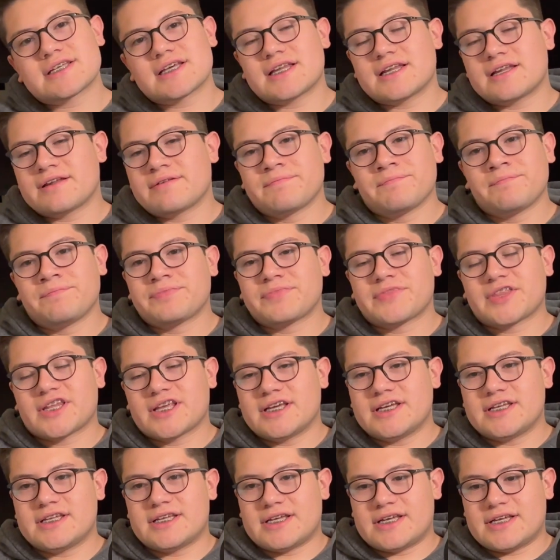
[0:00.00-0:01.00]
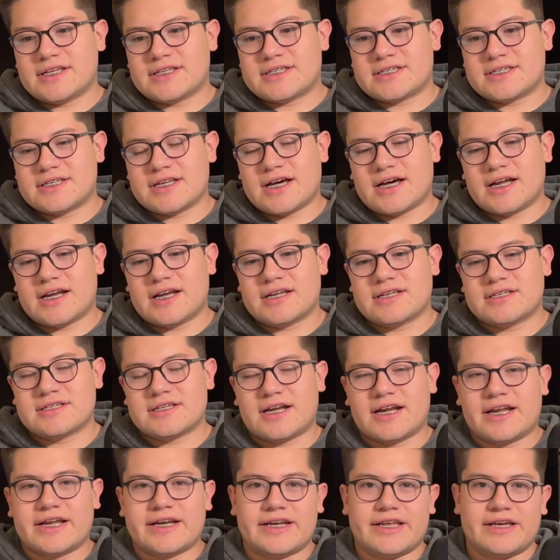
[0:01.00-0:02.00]
and it's not
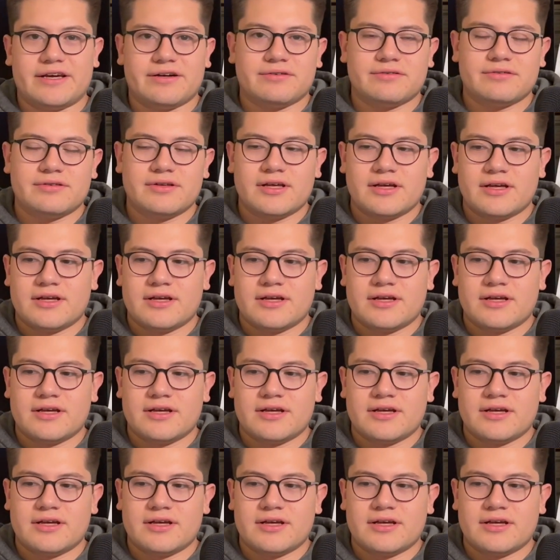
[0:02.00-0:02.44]
ideal.